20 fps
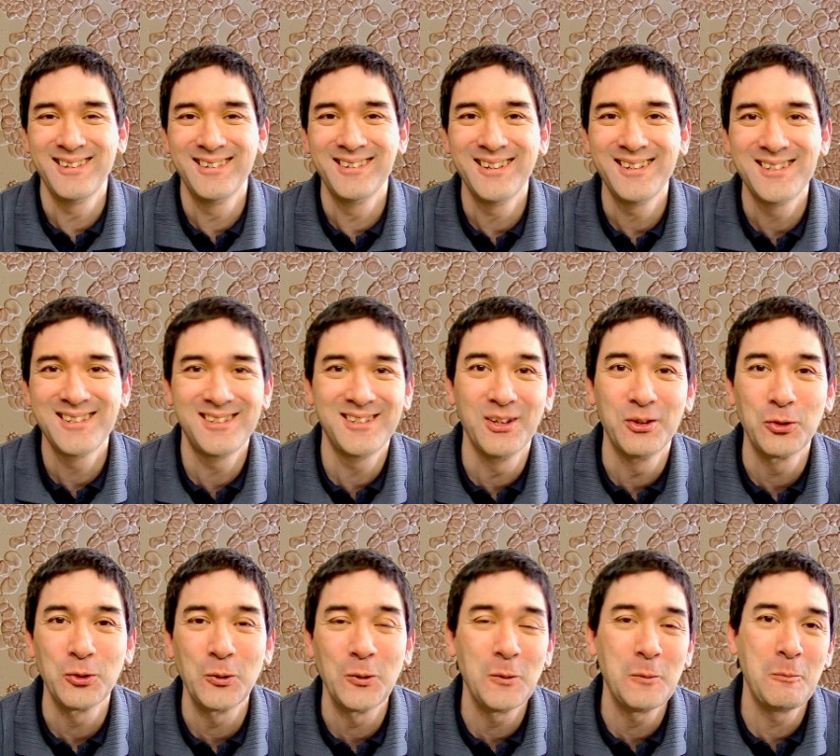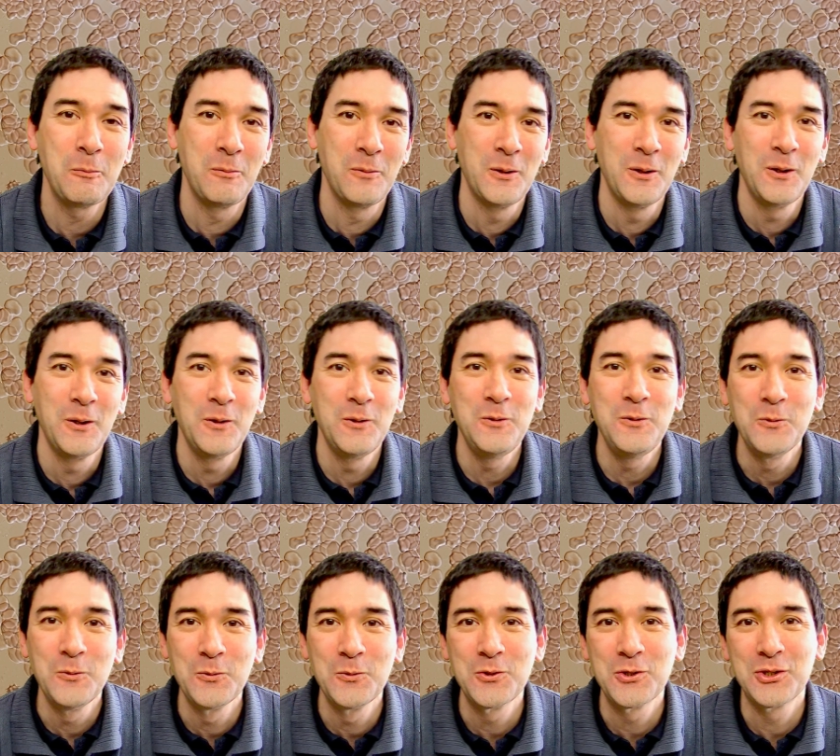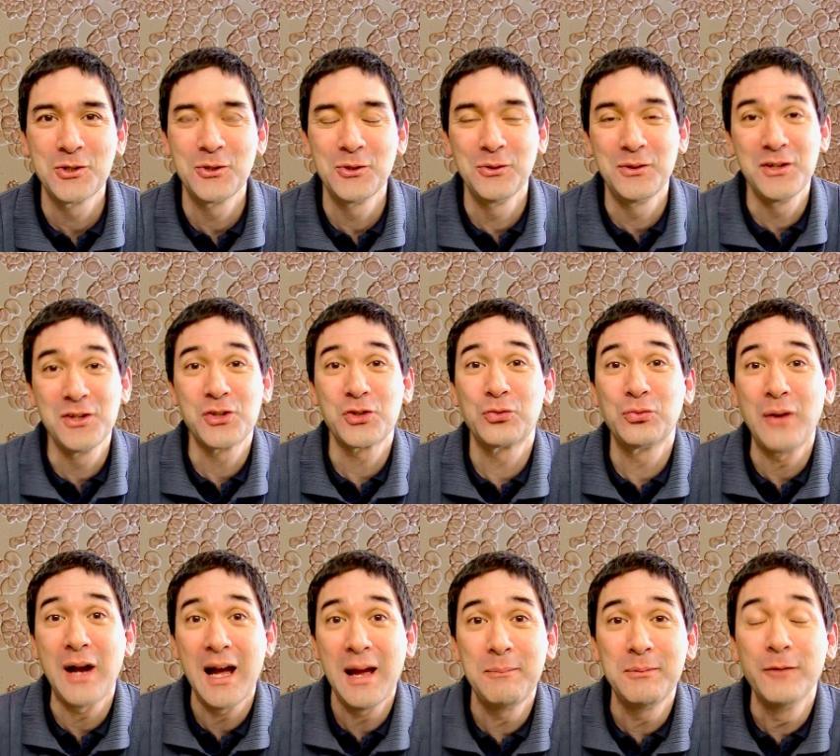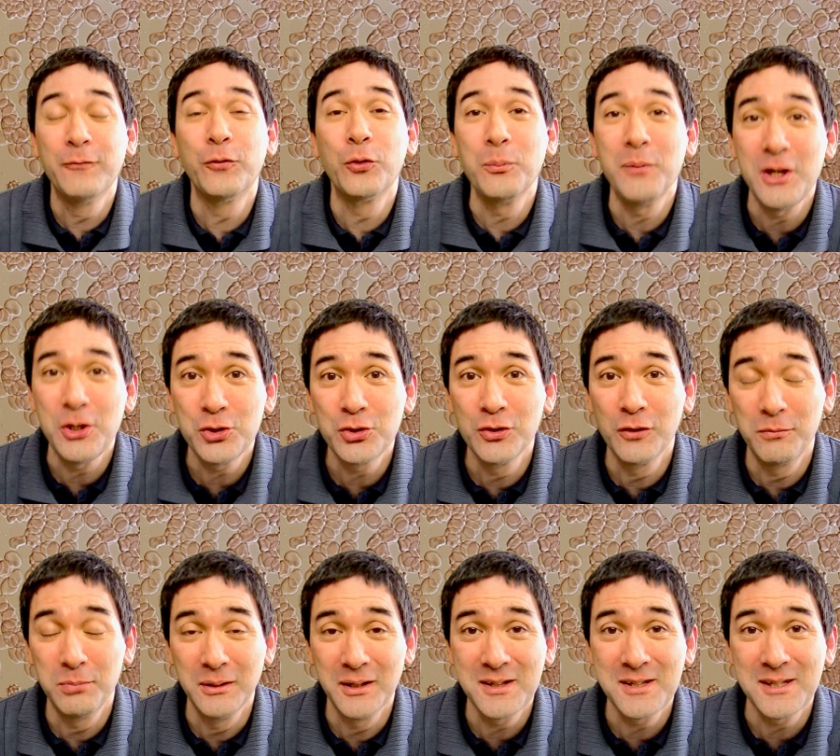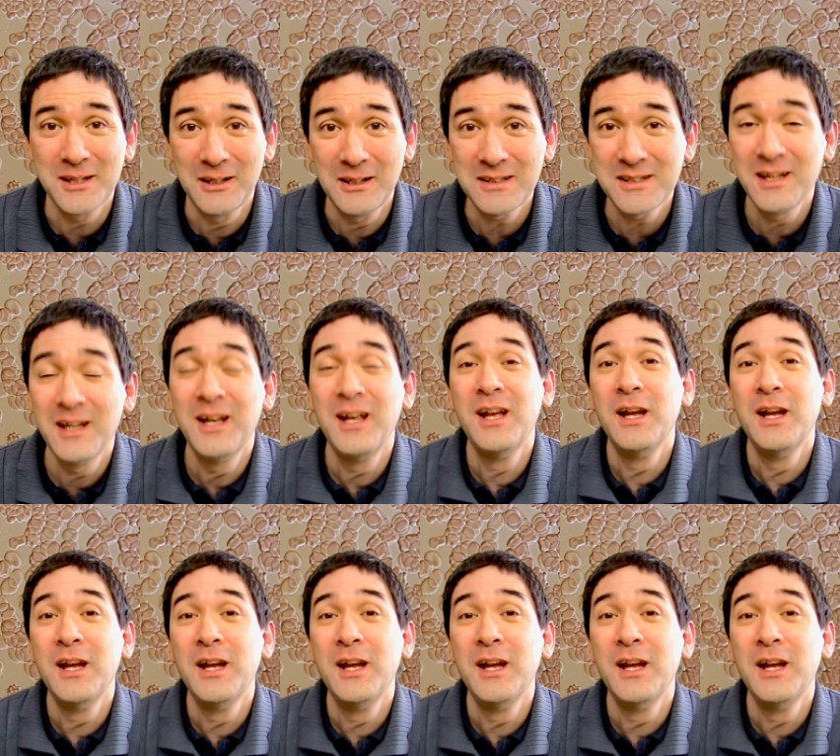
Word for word: That's the term used to describe the formation of blood cells.